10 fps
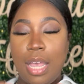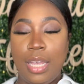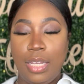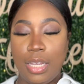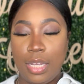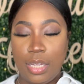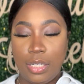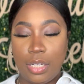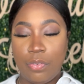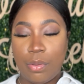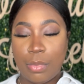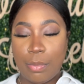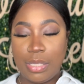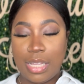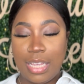And if I'm not
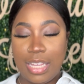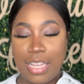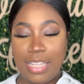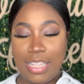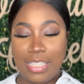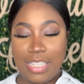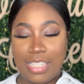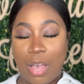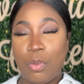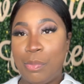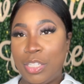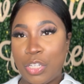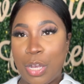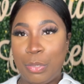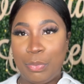mistaken, this is, I want to make
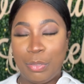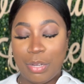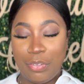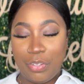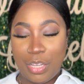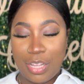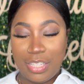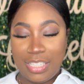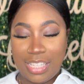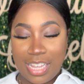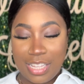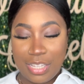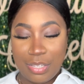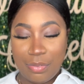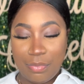sure I open it right for y'all this
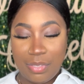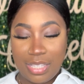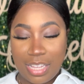time.